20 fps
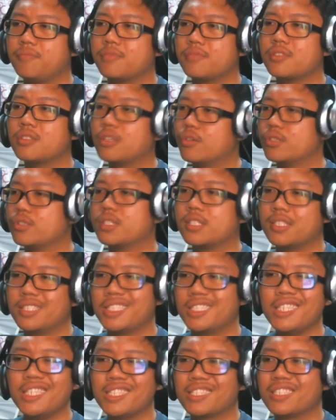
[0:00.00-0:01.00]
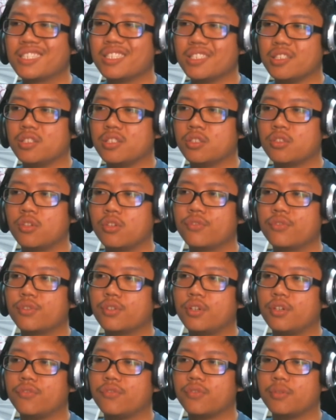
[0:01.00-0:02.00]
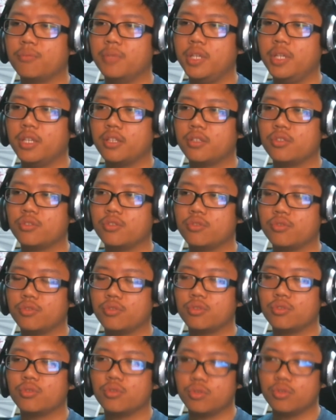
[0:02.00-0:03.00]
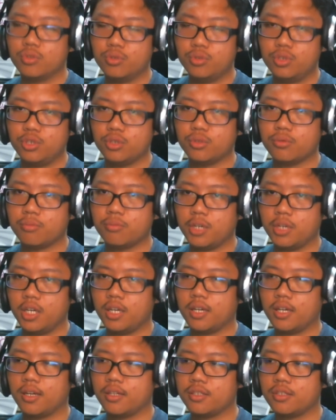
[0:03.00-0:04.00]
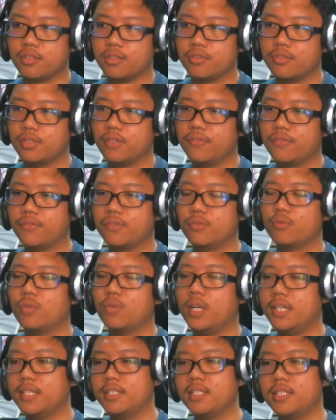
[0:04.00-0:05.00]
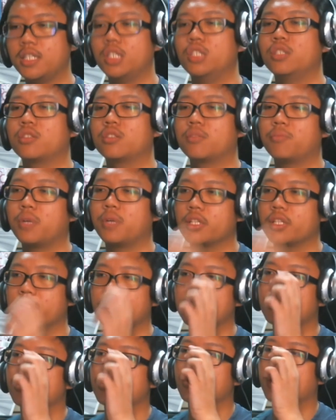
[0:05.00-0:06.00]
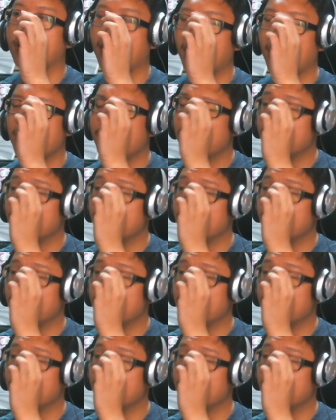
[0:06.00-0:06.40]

you know, suggestions overall for me to YouTube. You know, if you wanna change the policy, you can